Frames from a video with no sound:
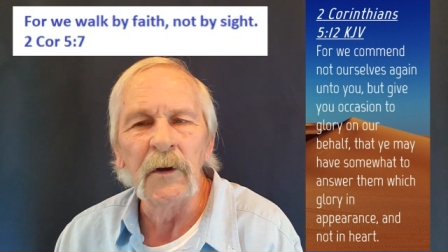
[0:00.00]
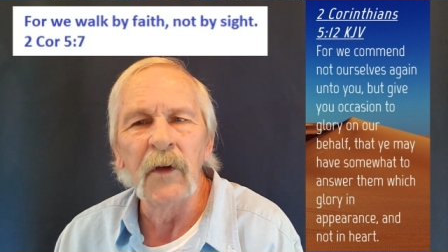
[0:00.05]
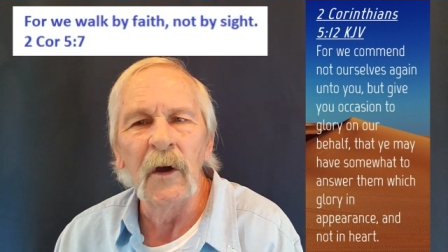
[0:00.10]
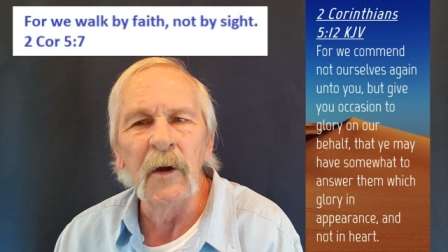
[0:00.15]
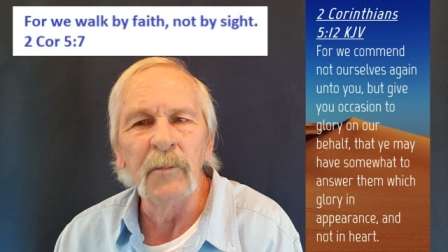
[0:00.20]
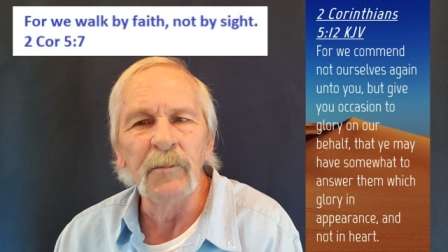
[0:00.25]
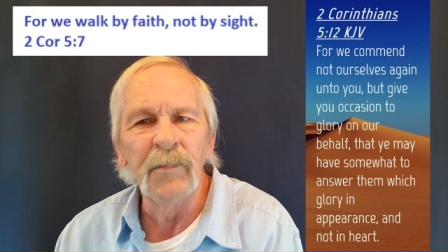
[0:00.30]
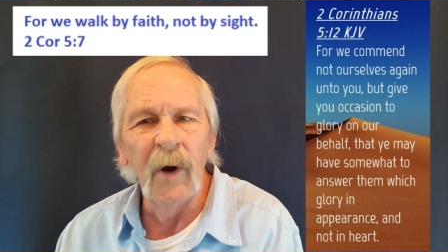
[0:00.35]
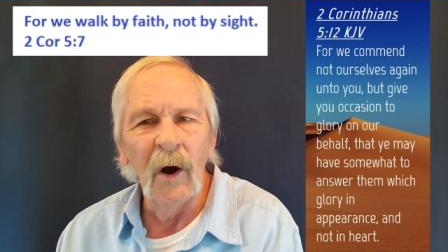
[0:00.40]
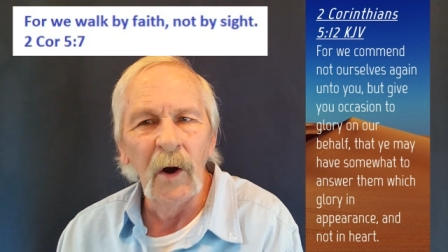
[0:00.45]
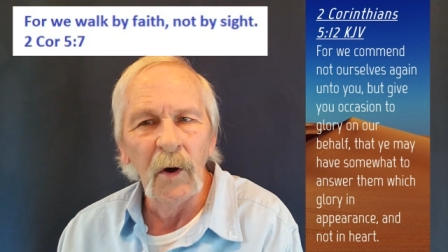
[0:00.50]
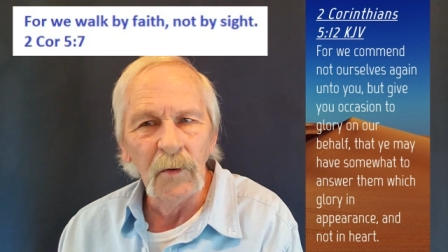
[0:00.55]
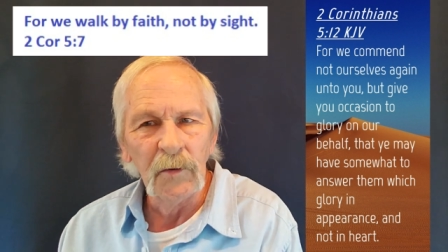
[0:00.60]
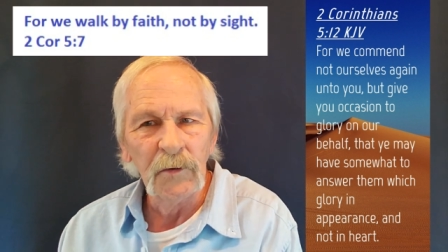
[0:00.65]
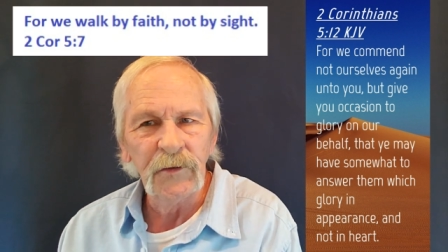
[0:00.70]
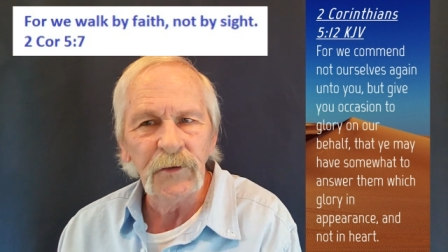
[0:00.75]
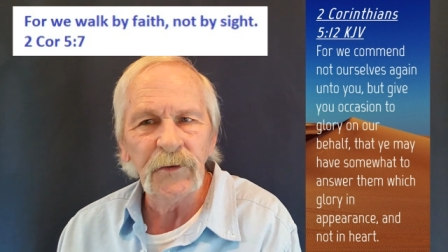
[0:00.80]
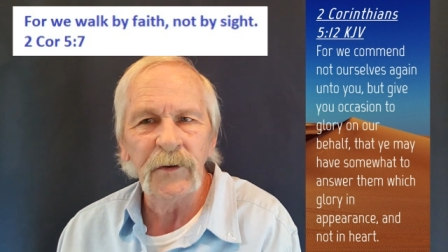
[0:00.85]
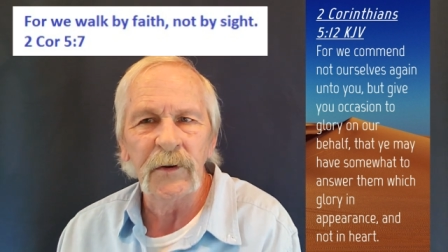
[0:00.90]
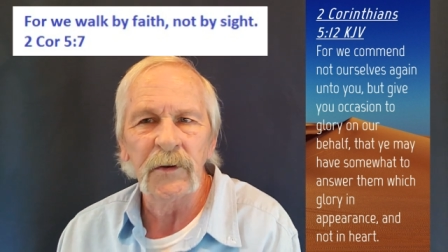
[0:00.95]
they
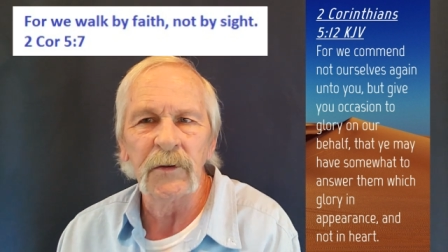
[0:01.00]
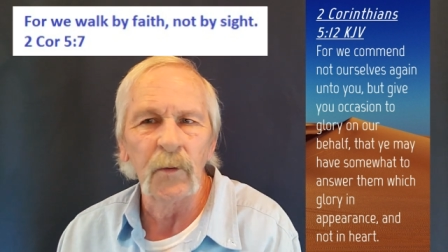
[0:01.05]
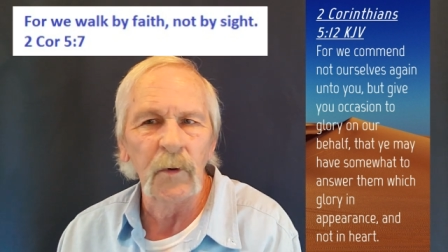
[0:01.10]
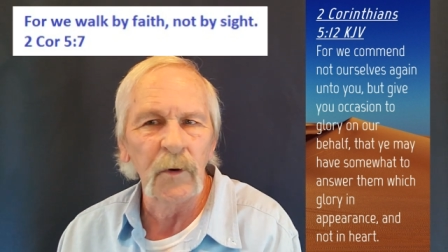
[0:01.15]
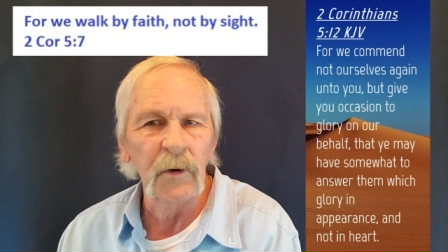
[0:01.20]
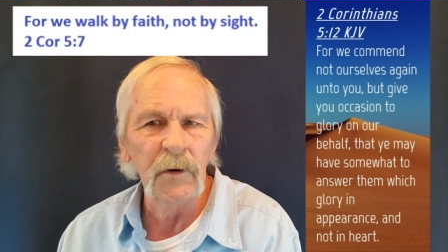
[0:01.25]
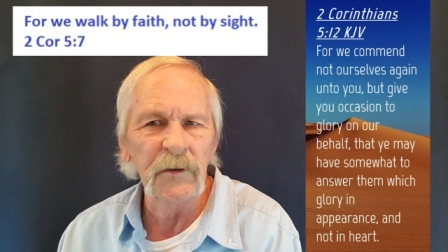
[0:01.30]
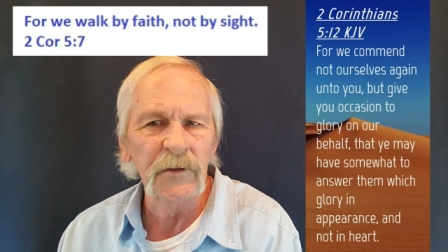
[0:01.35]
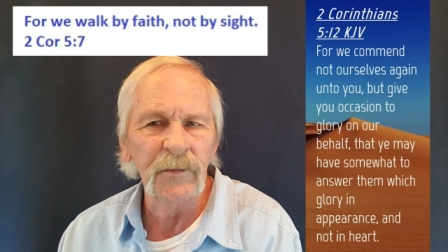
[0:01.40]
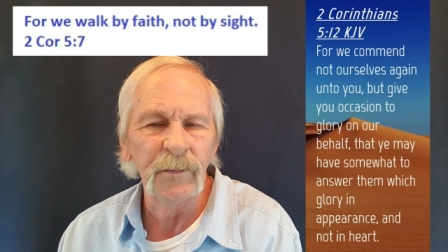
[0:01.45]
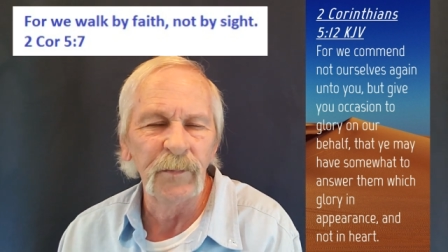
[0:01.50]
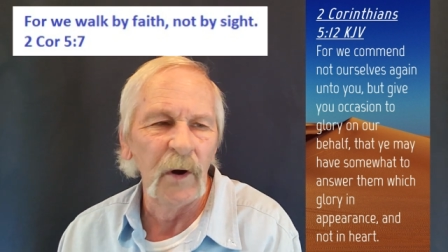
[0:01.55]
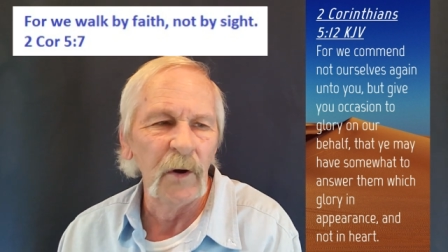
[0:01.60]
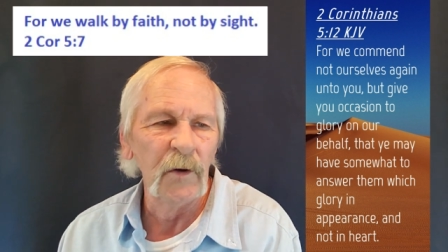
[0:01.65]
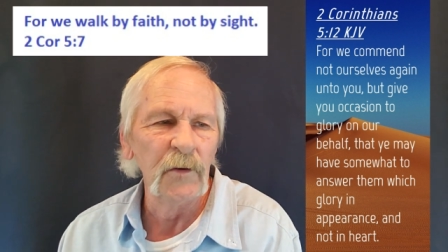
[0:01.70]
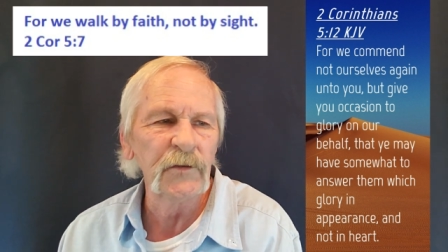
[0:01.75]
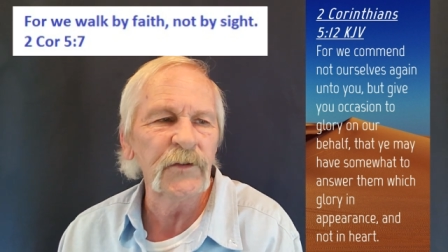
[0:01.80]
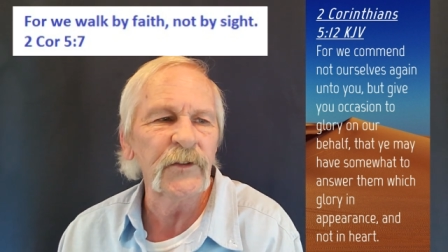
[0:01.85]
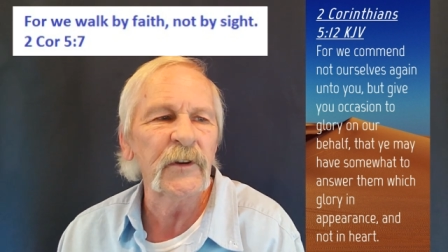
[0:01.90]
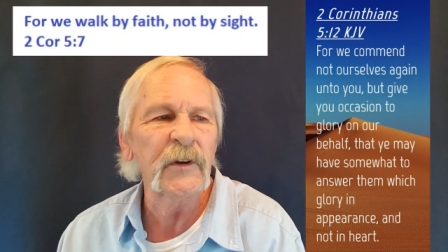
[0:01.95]
boast, the word is
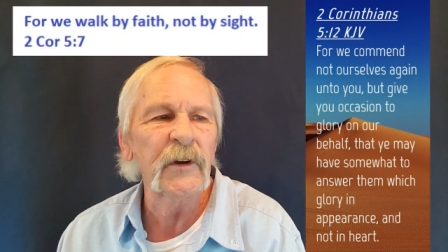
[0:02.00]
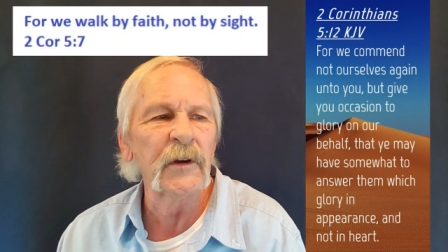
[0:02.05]
boast,